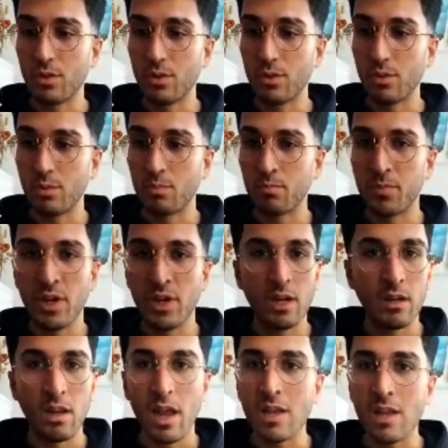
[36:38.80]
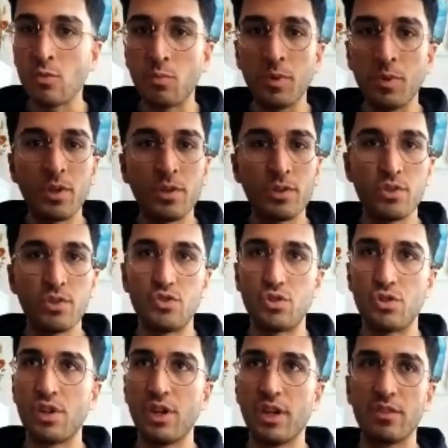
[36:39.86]
So yeah, glad to be on this
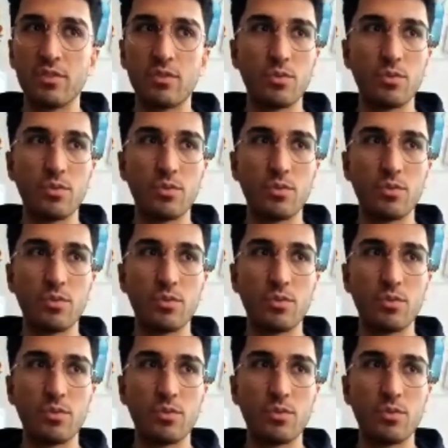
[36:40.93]
journey and